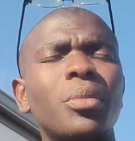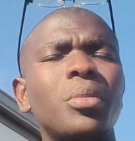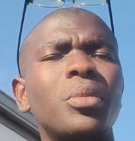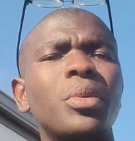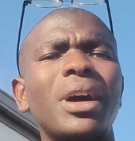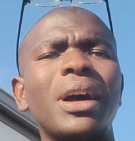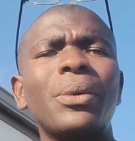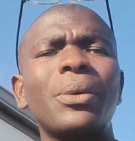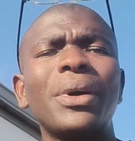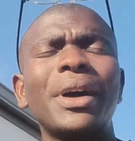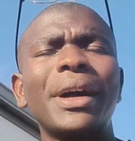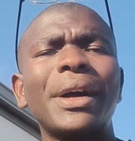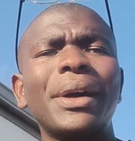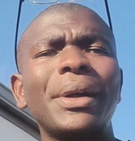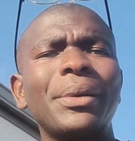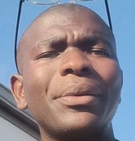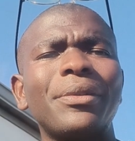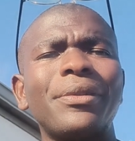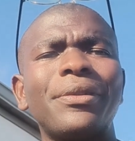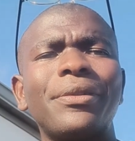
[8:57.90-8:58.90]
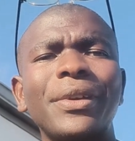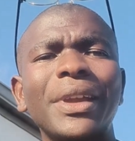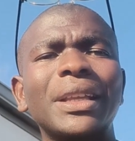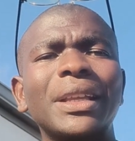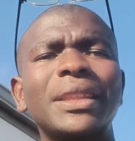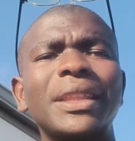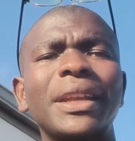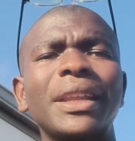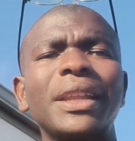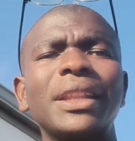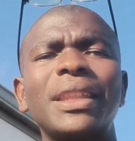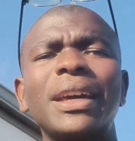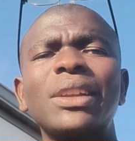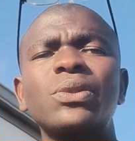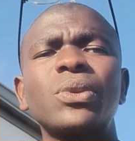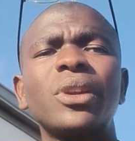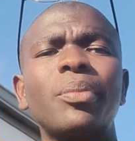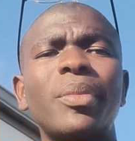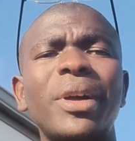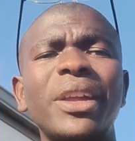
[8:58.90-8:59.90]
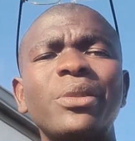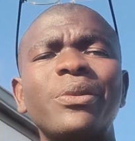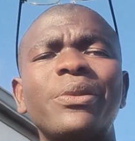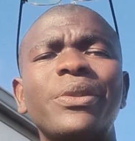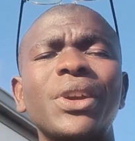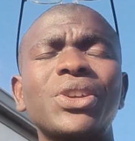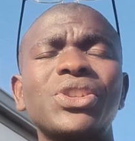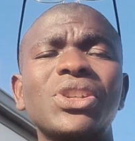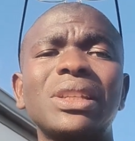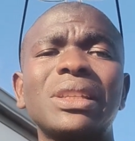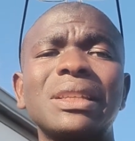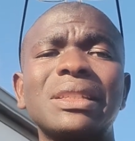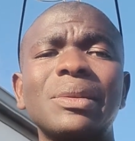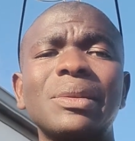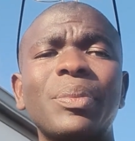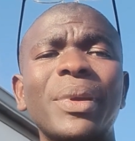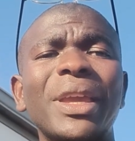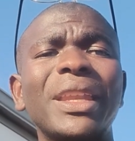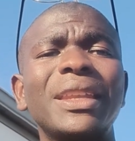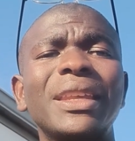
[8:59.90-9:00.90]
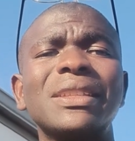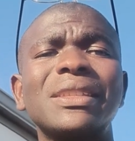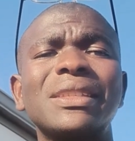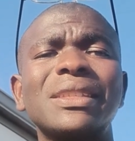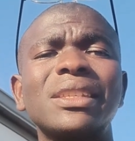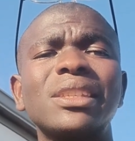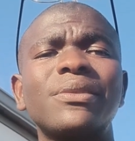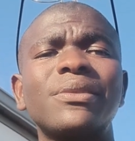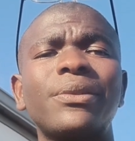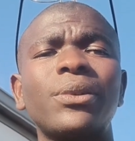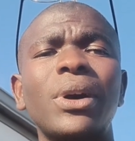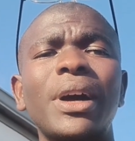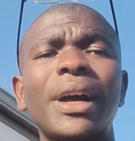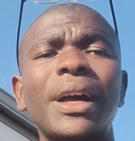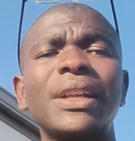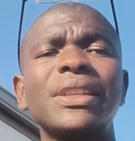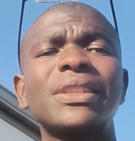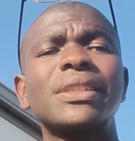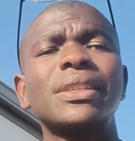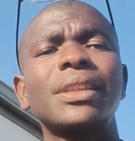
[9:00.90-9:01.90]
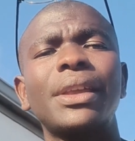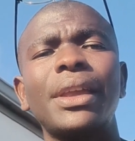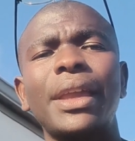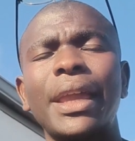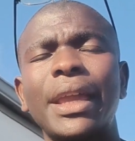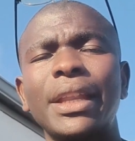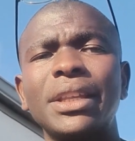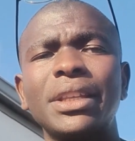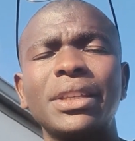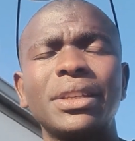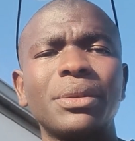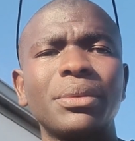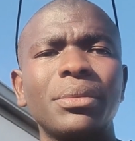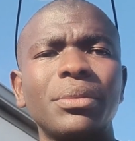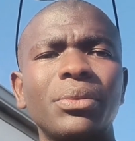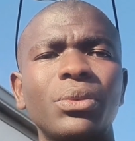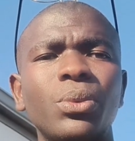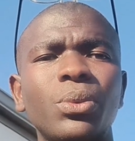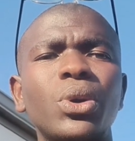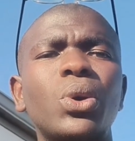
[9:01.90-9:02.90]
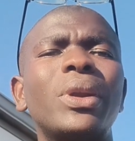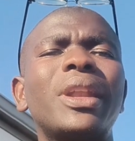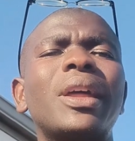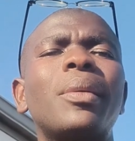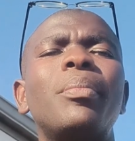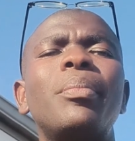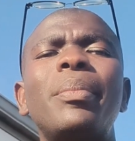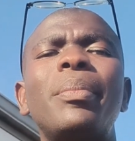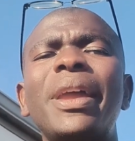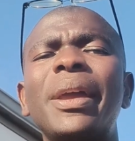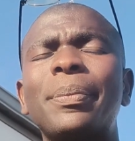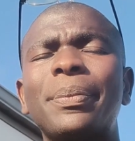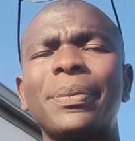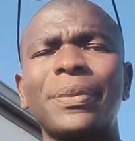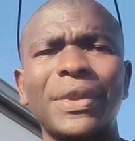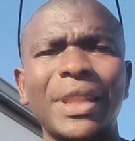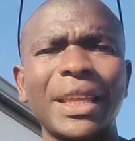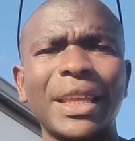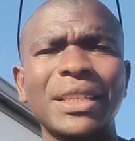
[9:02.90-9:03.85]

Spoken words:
our factory that will manufacture the dependencies for us, and we're going to map that